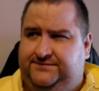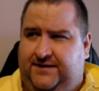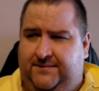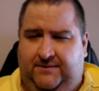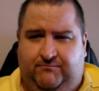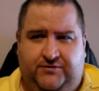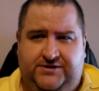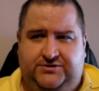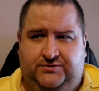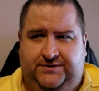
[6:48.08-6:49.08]
mean, I'm pretty
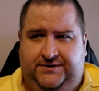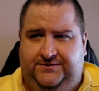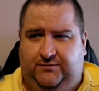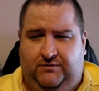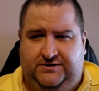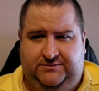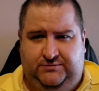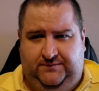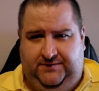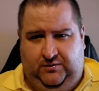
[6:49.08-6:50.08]
sure that the warranty would
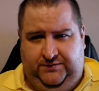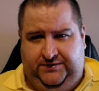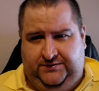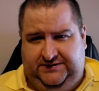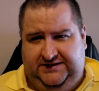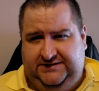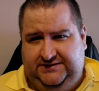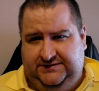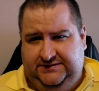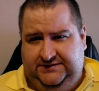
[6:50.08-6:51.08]
not be honoured on this,
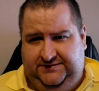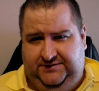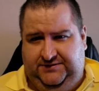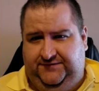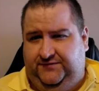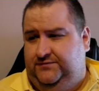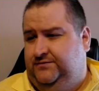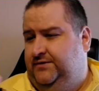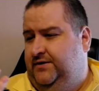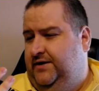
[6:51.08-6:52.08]
to be truthful.
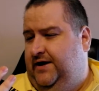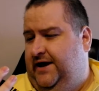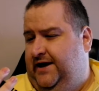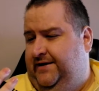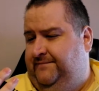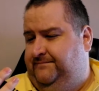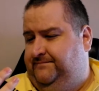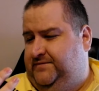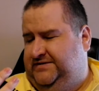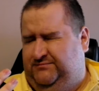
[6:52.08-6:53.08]
So
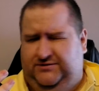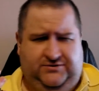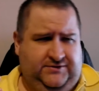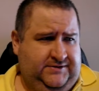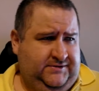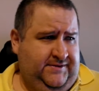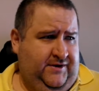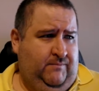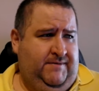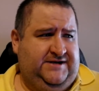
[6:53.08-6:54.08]
I'm pretty sure I got the whole
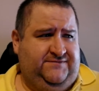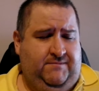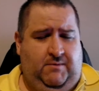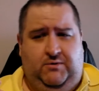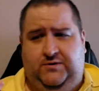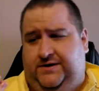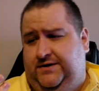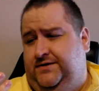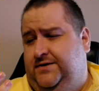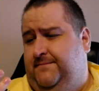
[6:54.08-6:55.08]
batch from America,
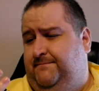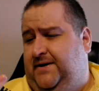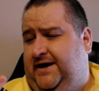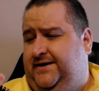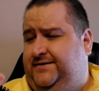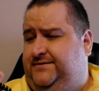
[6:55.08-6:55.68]
but